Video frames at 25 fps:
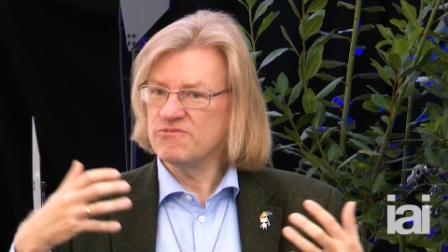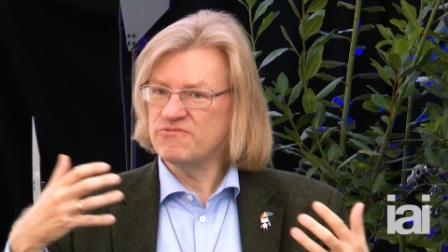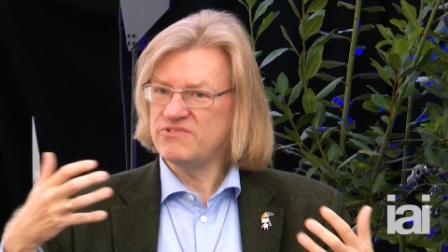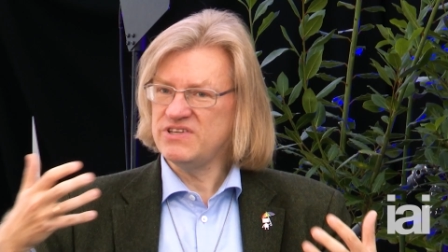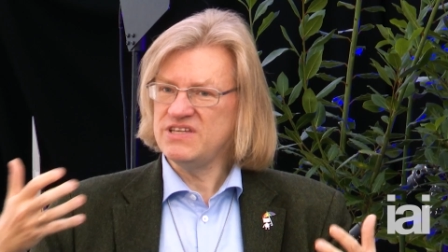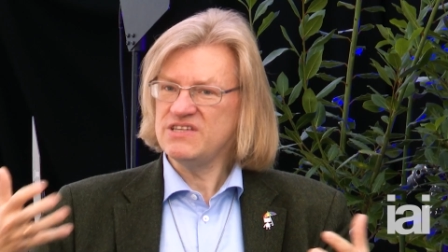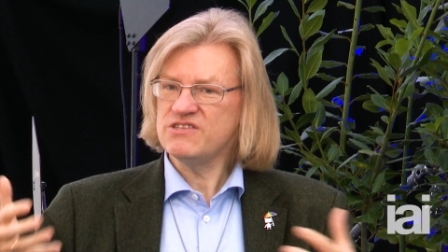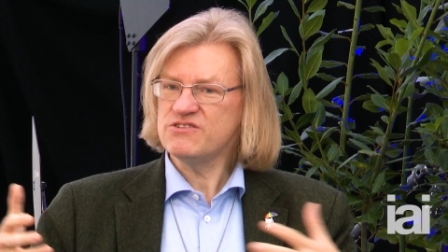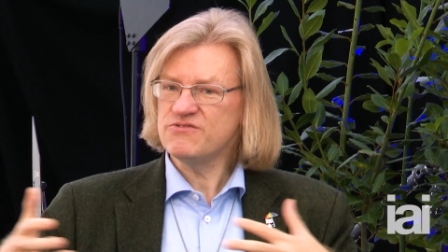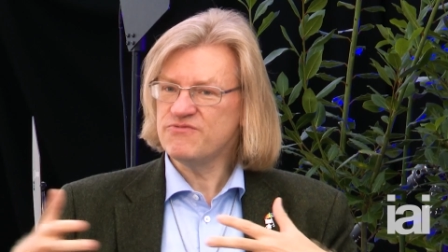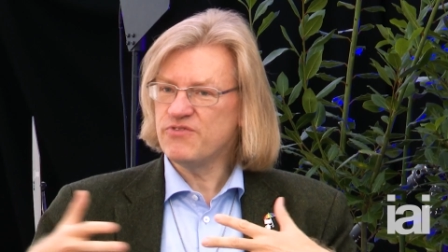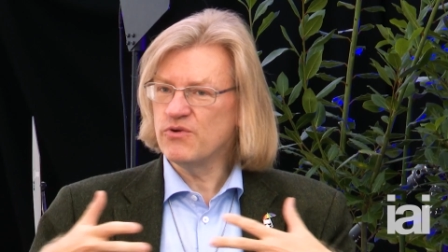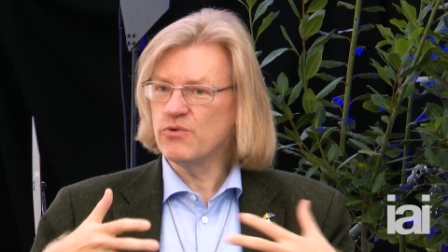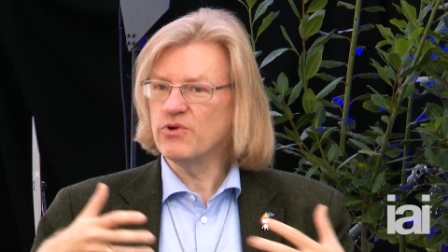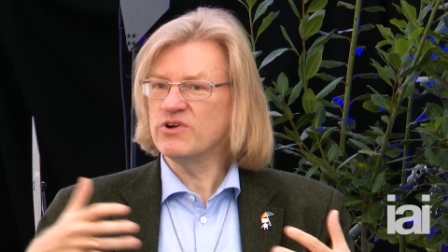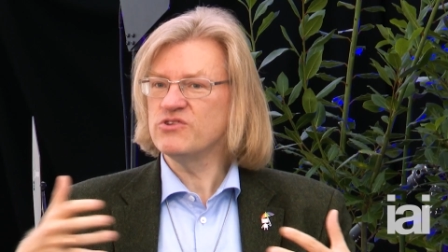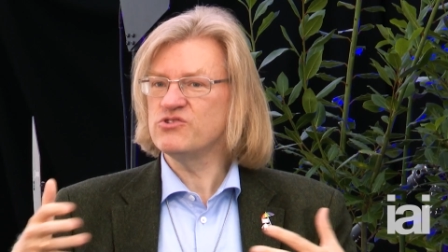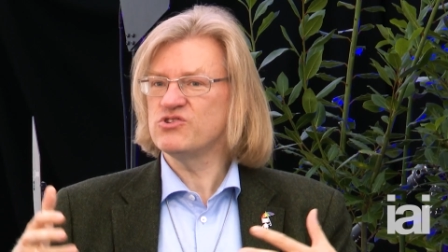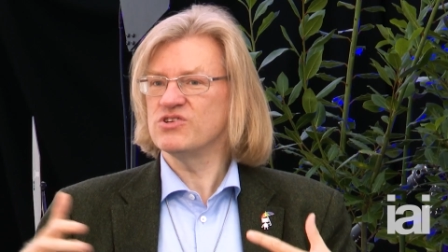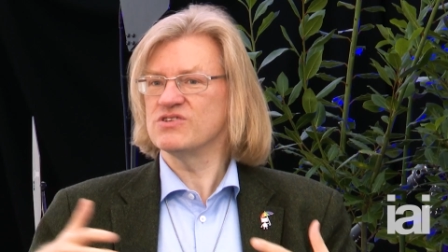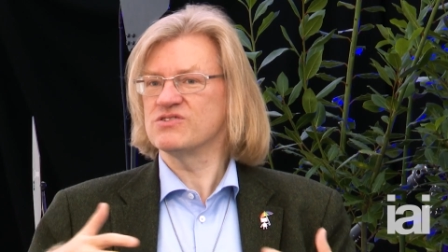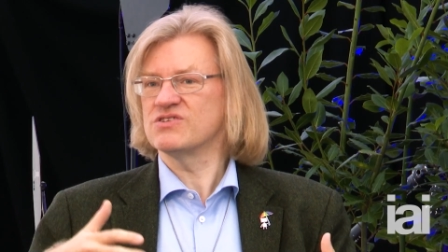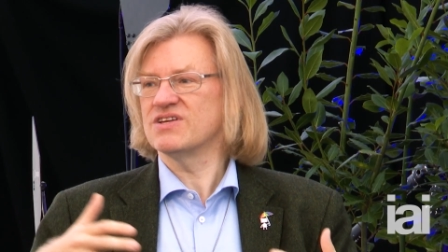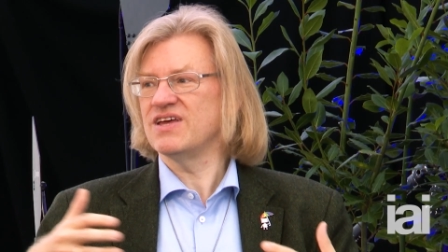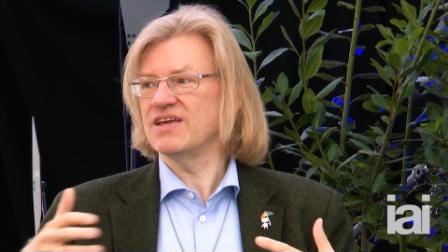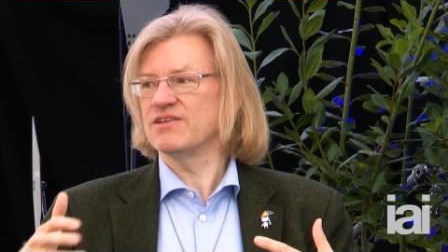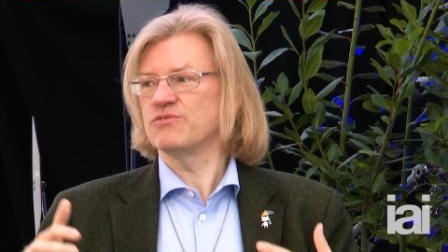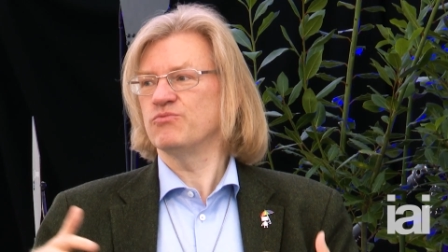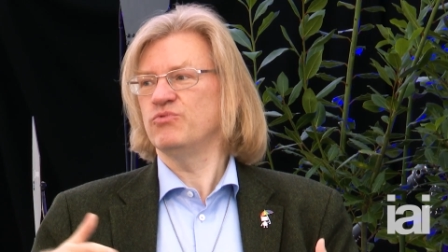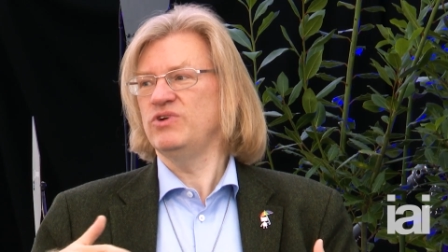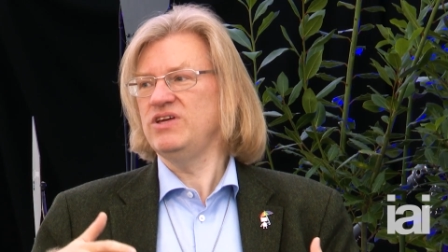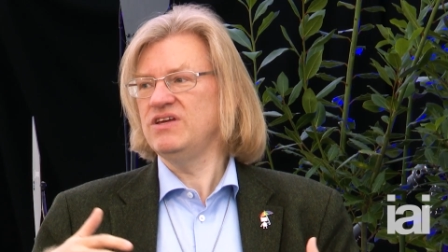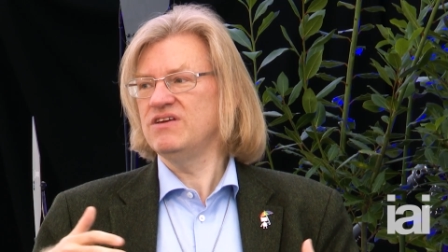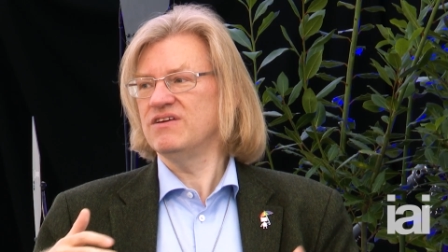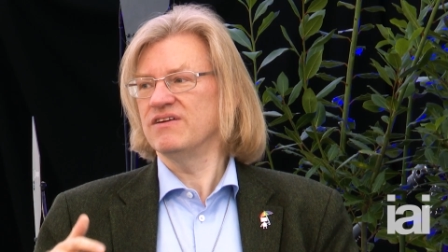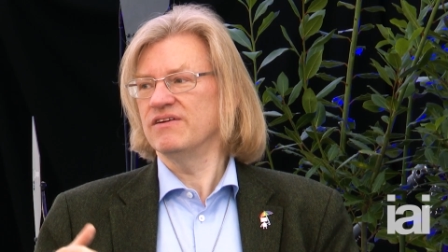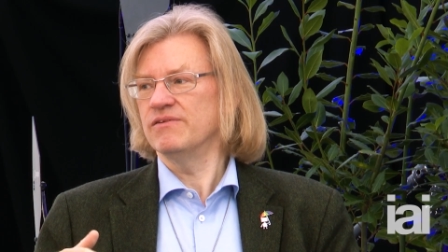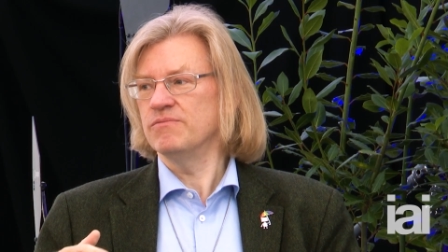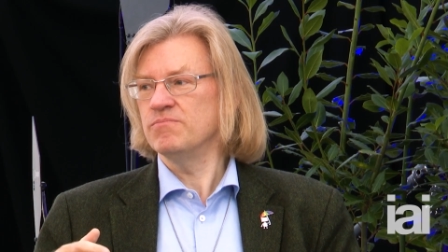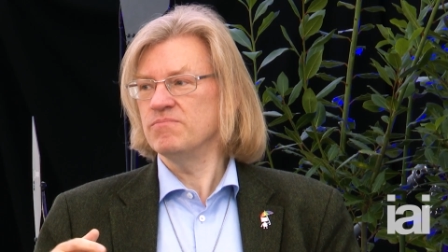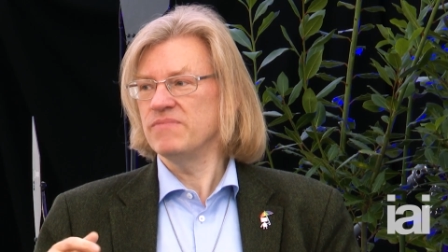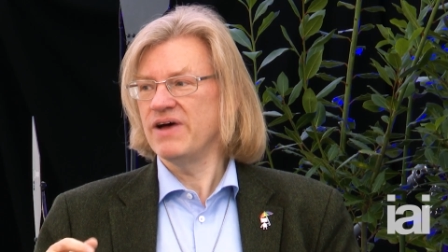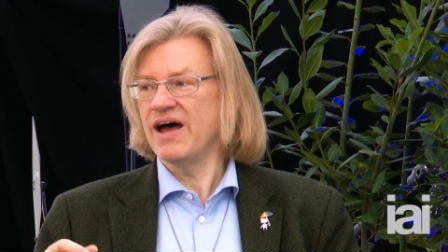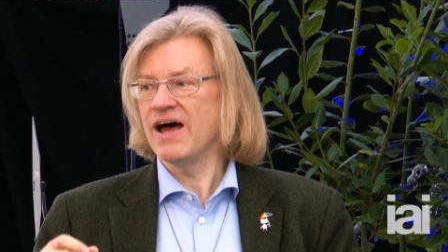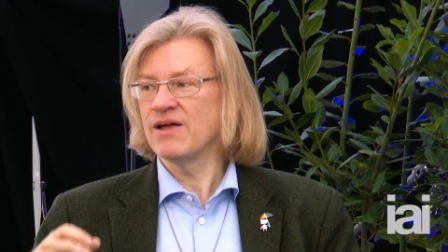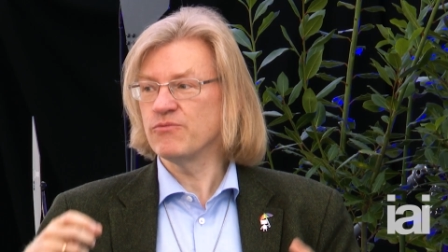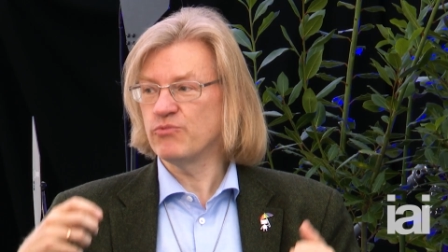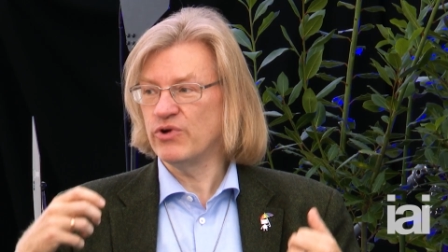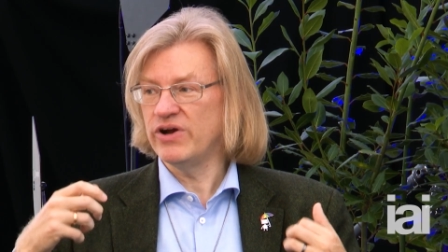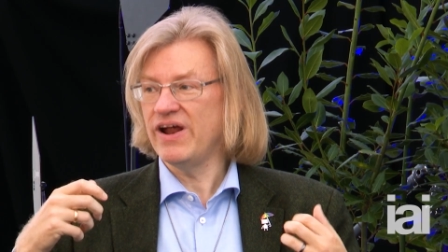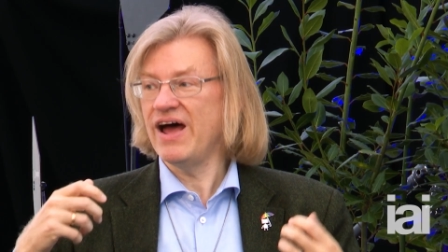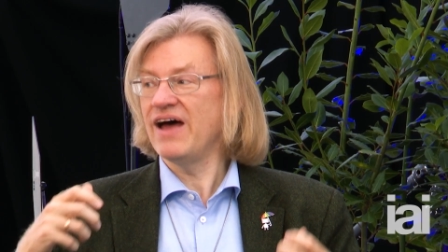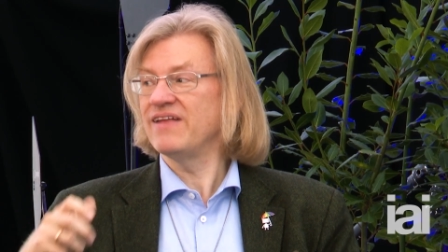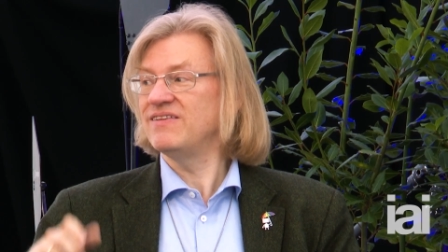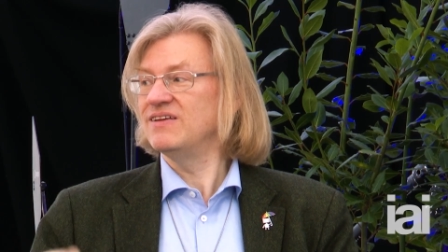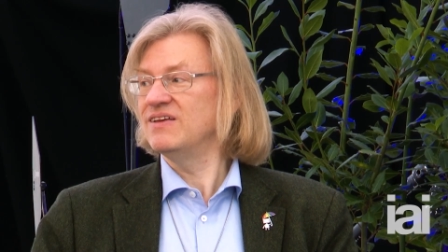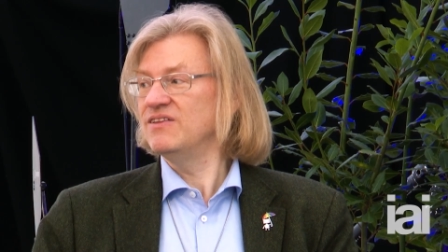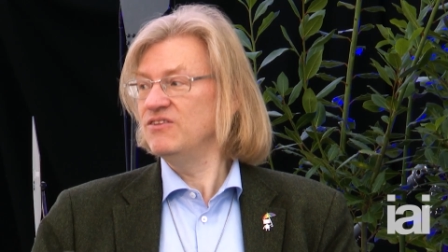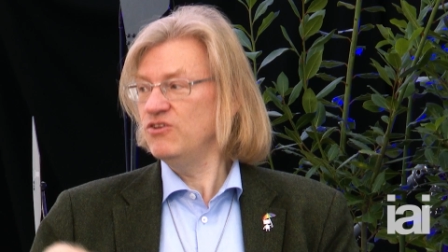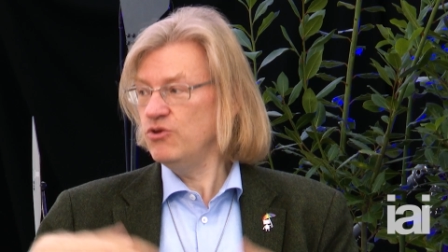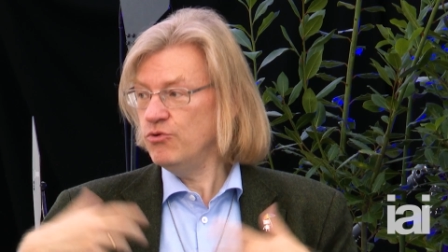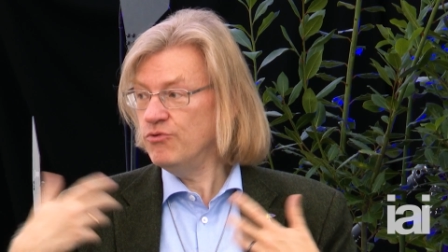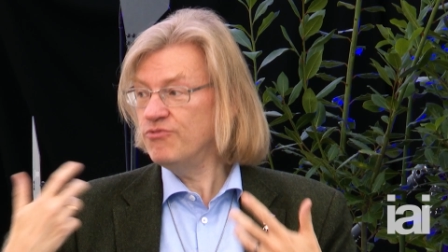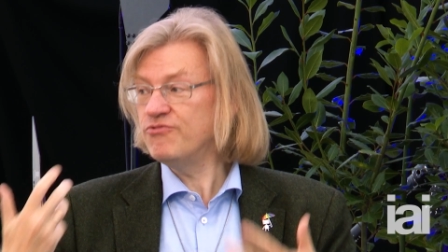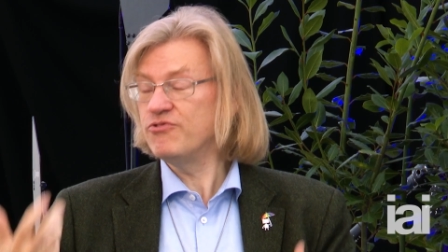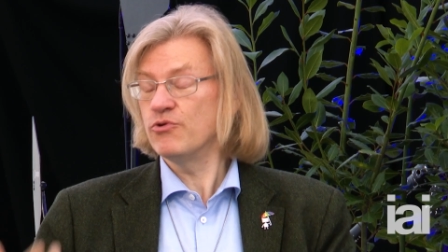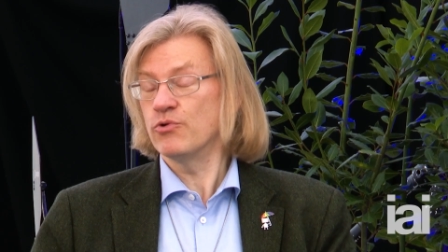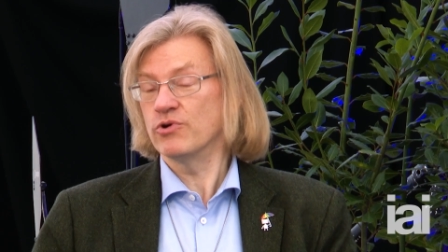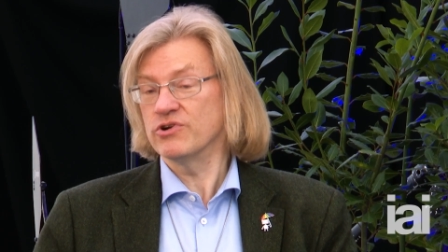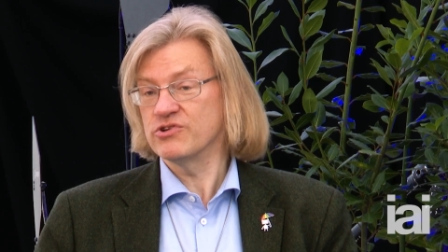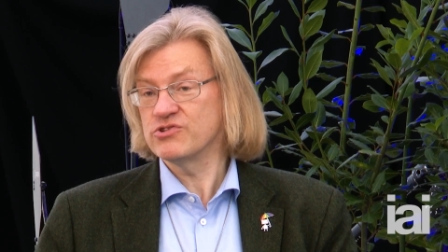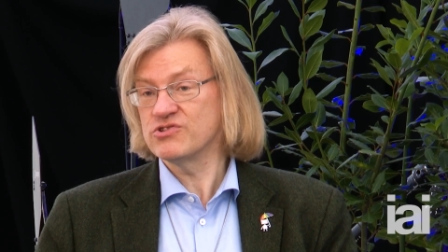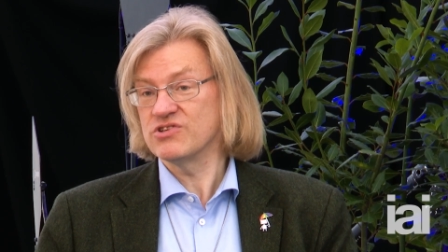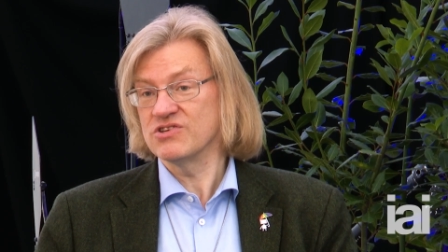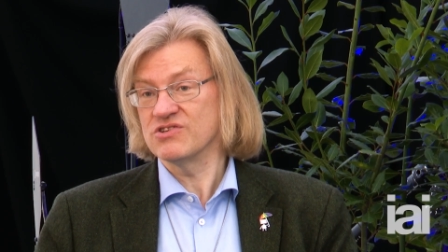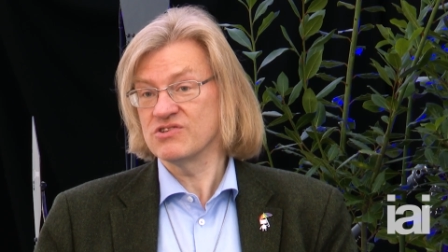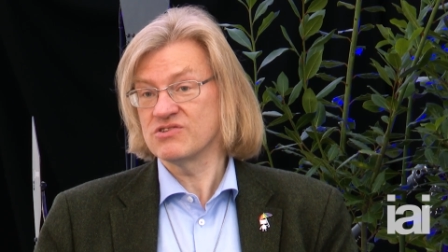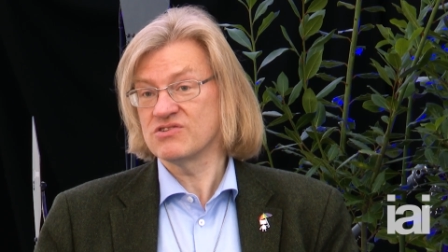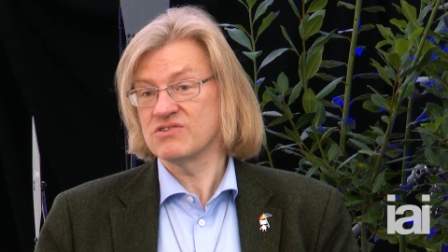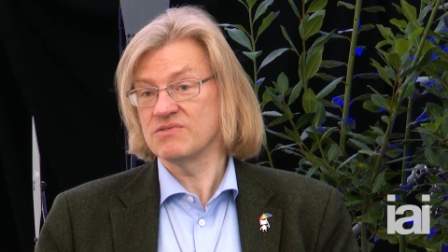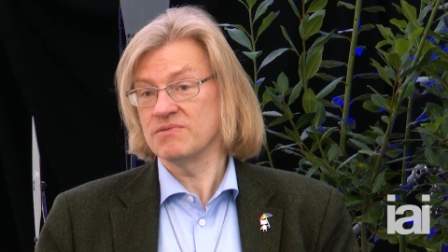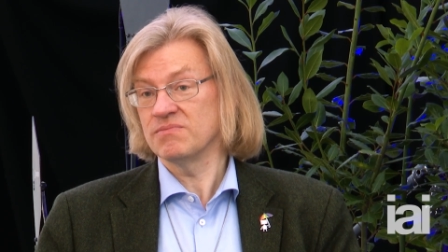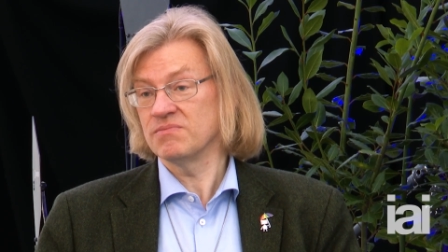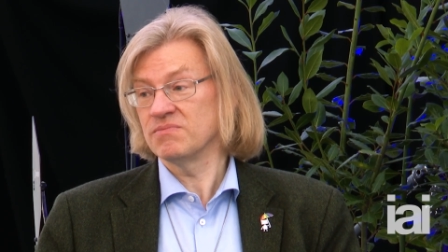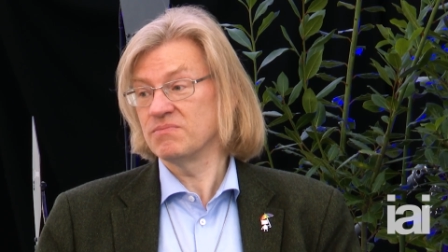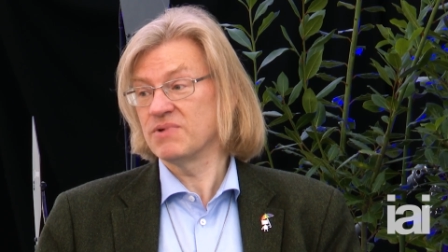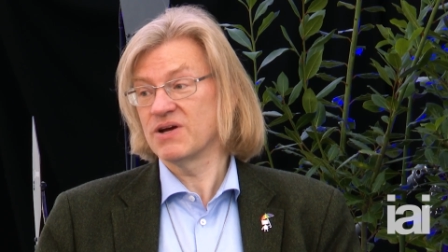these forces get weaker and we're adding new forces